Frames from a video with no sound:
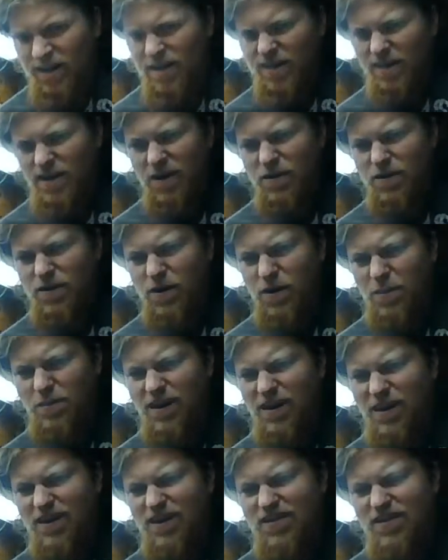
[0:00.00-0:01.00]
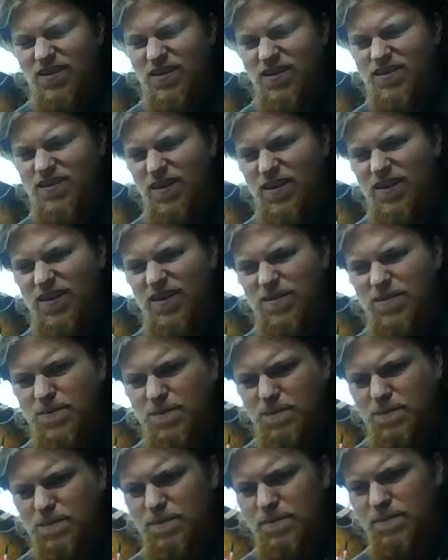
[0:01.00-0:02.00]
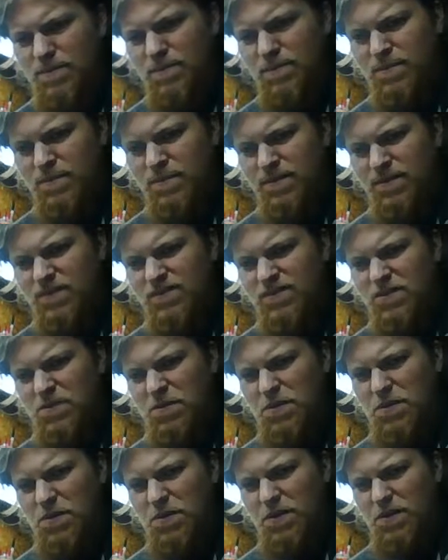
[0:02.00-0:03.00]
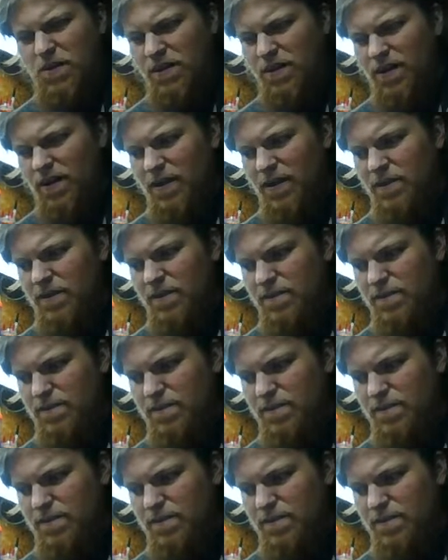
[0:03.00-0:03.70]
and now Copenhagen, it's only taken 2 to 3.